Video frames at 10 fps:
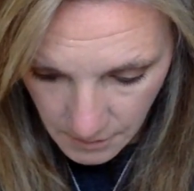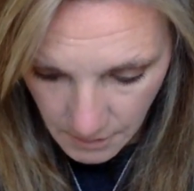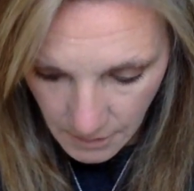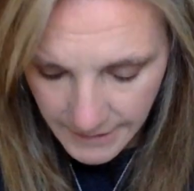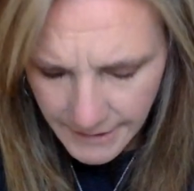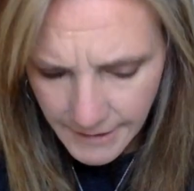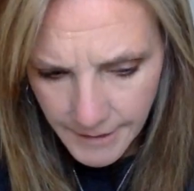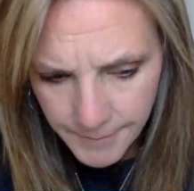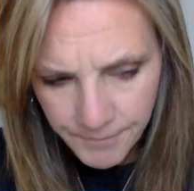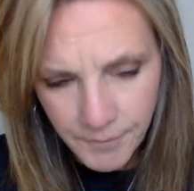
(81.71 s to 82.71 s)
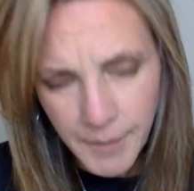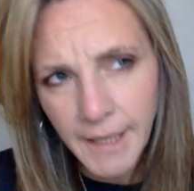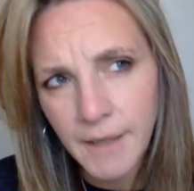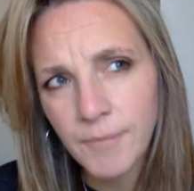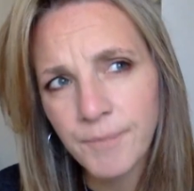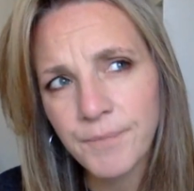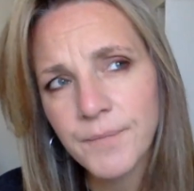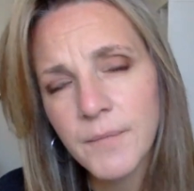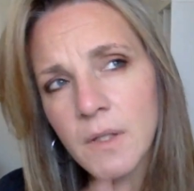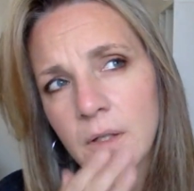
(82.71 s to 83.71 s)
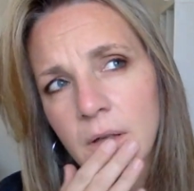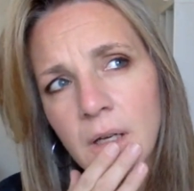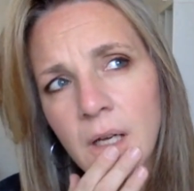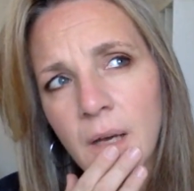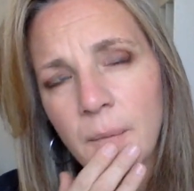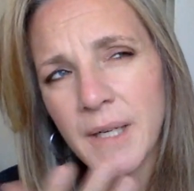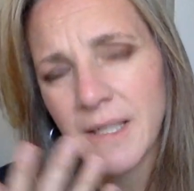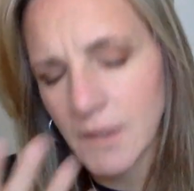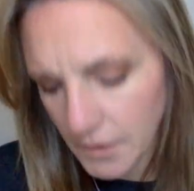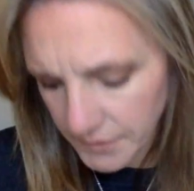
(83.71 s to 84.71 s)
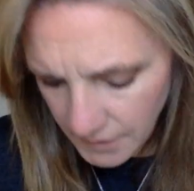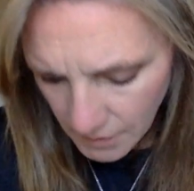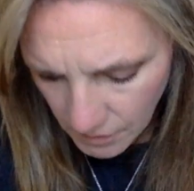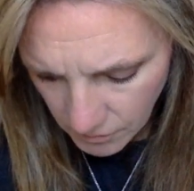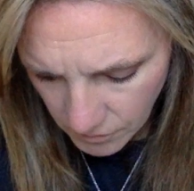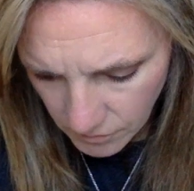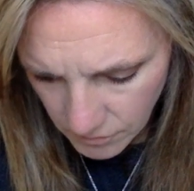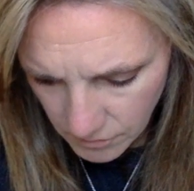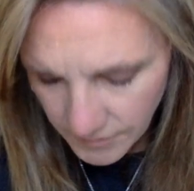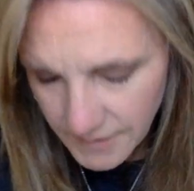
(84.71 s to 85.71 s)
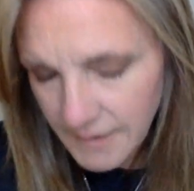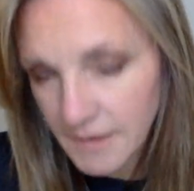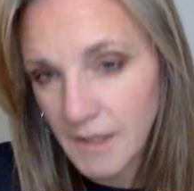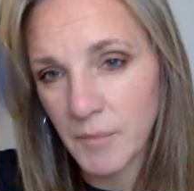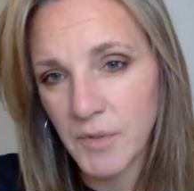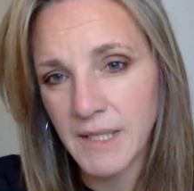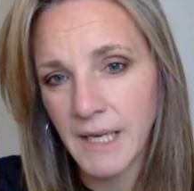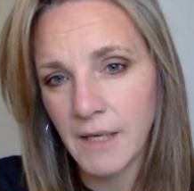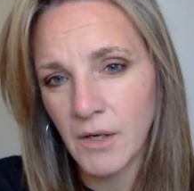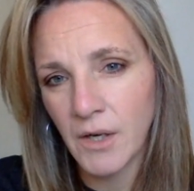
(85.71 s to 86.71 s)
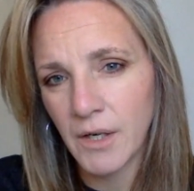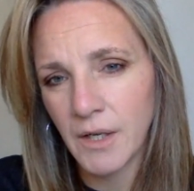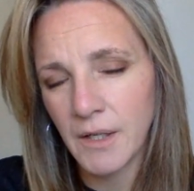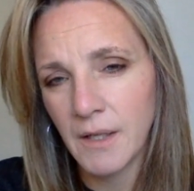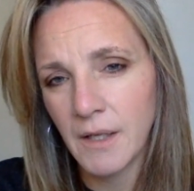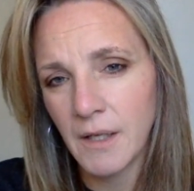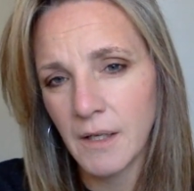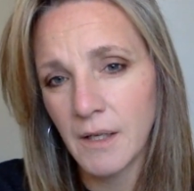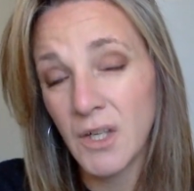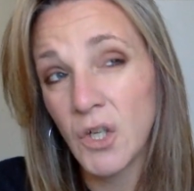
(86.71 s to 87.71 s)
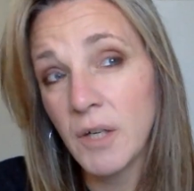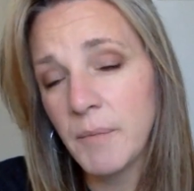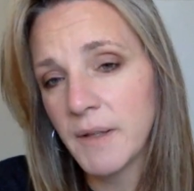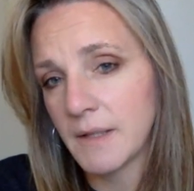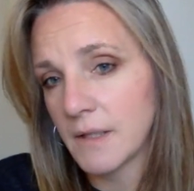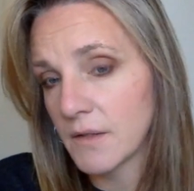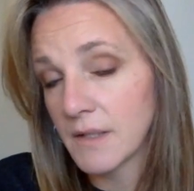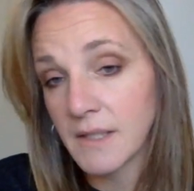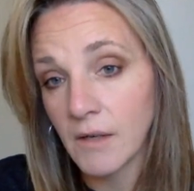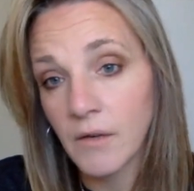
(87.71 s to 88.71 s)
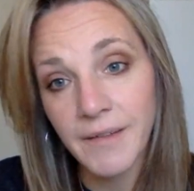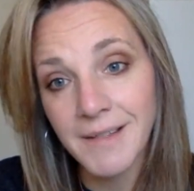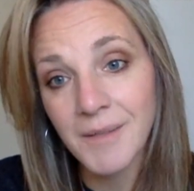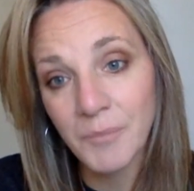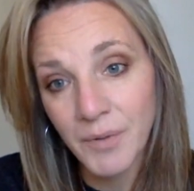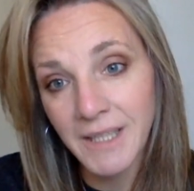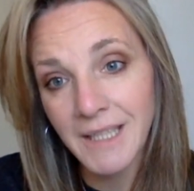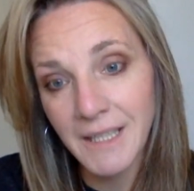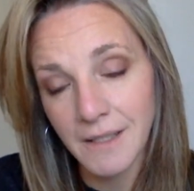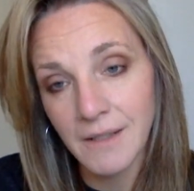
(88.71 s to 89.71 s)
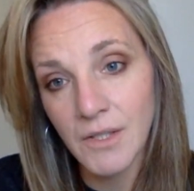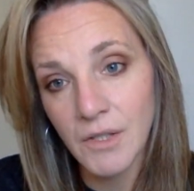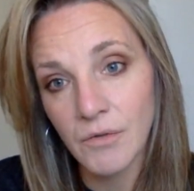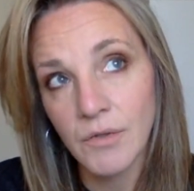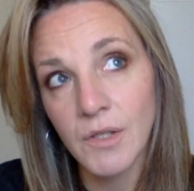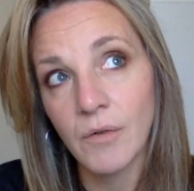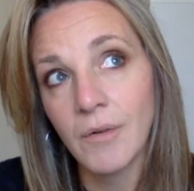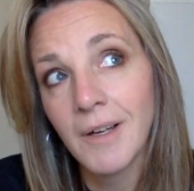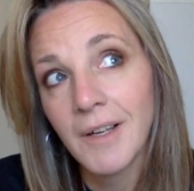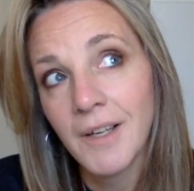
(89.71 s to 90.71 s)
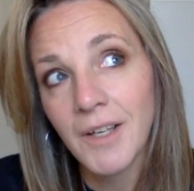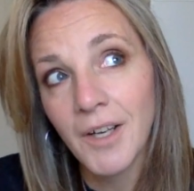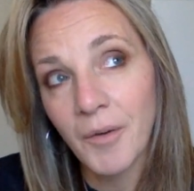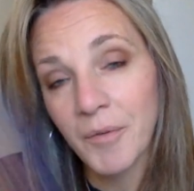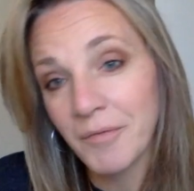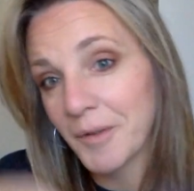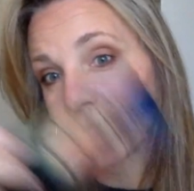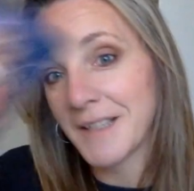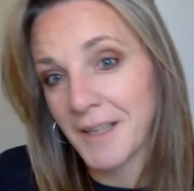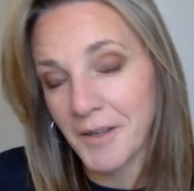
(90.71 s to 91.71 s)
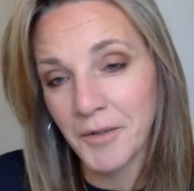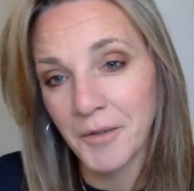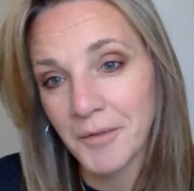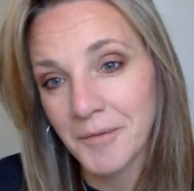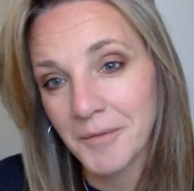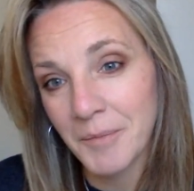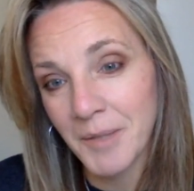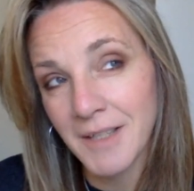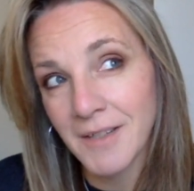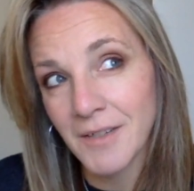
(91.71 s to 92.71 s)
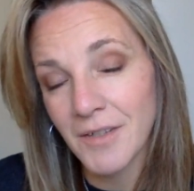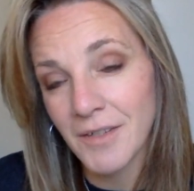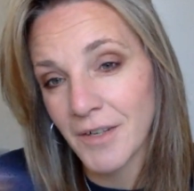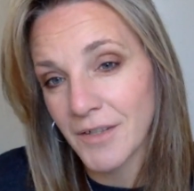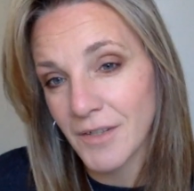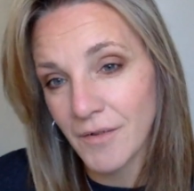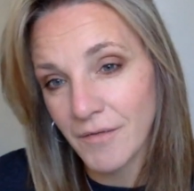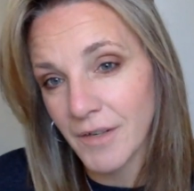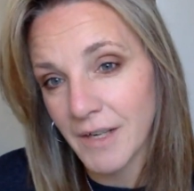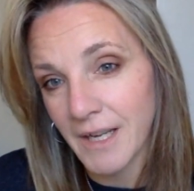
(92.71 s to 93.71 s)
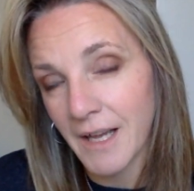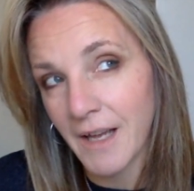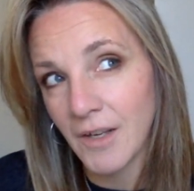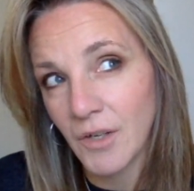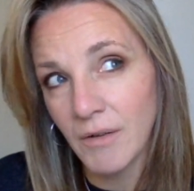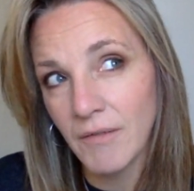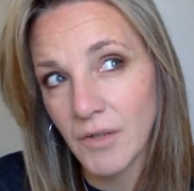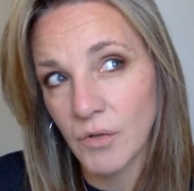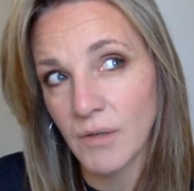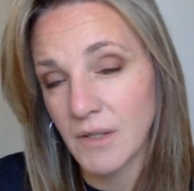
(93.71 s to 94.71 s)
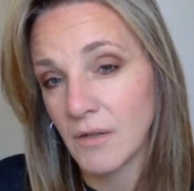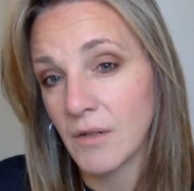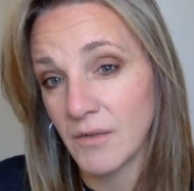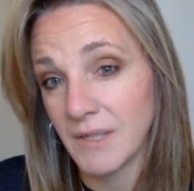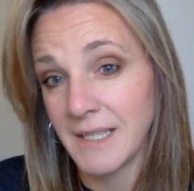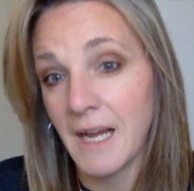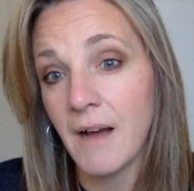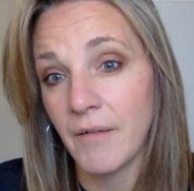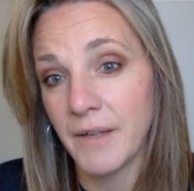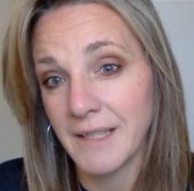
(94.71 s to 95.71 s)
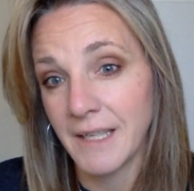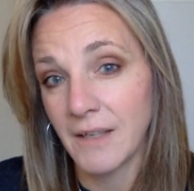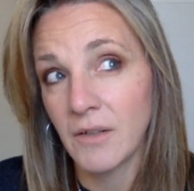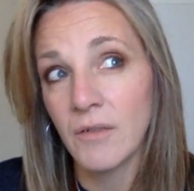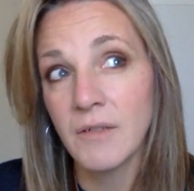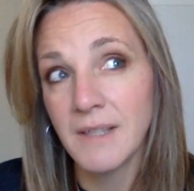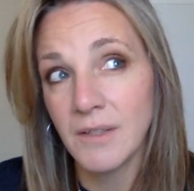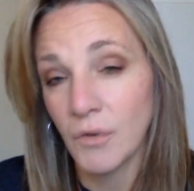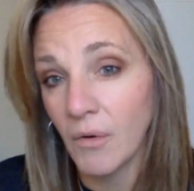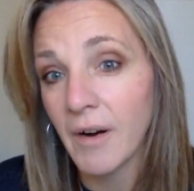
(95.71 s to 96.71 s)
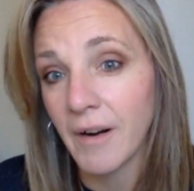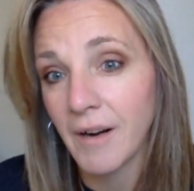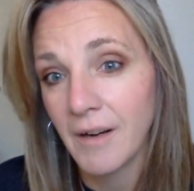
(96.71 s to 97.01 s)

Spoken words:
But it's also, this is the number 10 card. It could be that there's a cycle that's completing too. So, before a cycle repeats or starts over again, you have the choice to close it down. It's like, close the door.